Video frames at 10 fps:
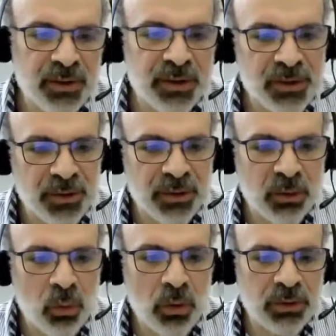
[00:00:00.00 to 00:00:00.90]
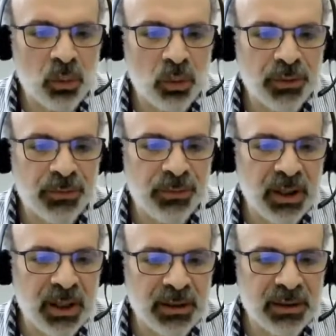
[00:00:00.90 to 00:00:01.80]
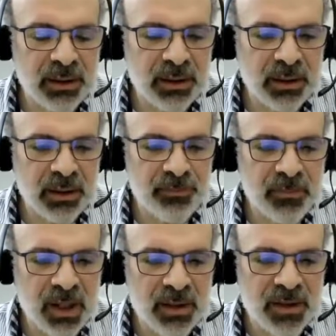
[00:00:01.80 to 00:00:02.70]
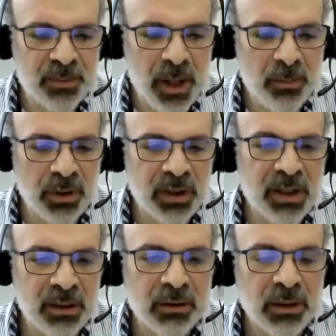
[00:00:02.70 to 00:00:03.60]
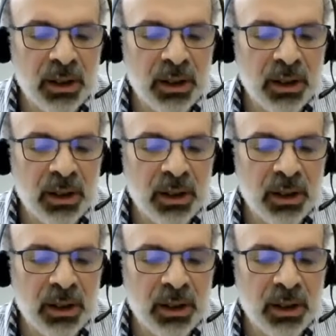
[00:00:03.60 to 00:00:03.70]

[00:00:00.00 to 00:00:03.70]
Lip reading: such as Coxworth and this paper here,